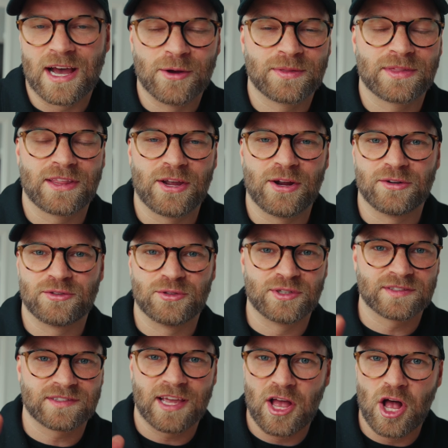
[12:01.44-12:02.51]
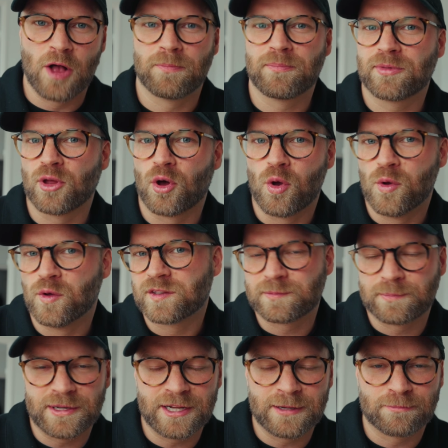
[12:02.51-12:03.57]
out there to just help the whole
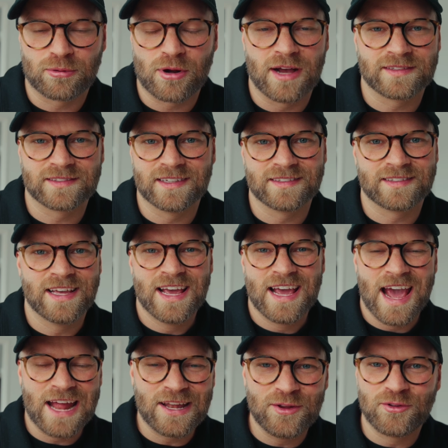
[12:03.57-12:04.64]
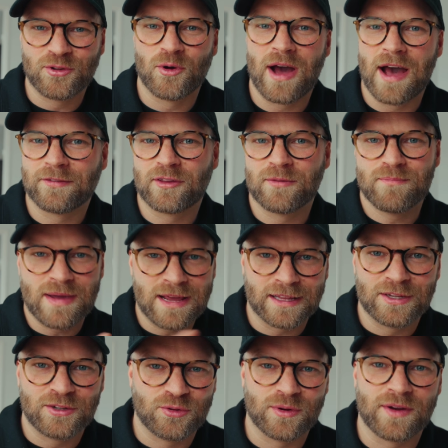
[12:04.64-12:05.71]
speeding process, and you don't have to
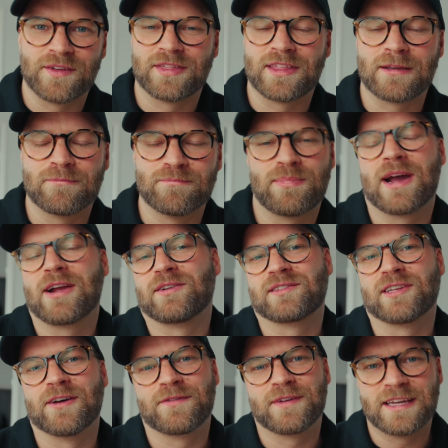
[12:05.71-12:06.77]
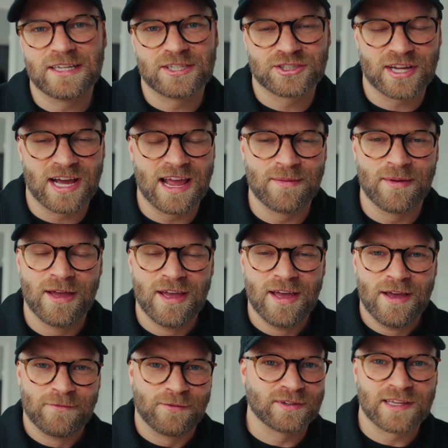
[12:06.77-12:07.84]
manually do everything by yourself each time.
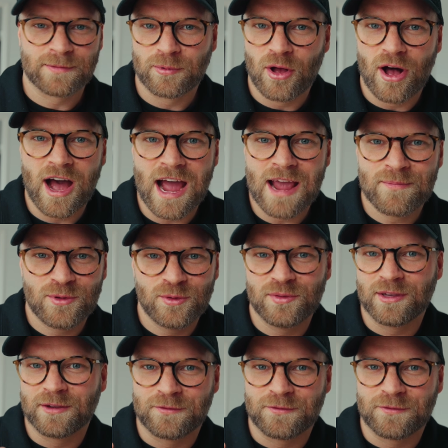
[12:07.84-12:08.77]
For example, I'm using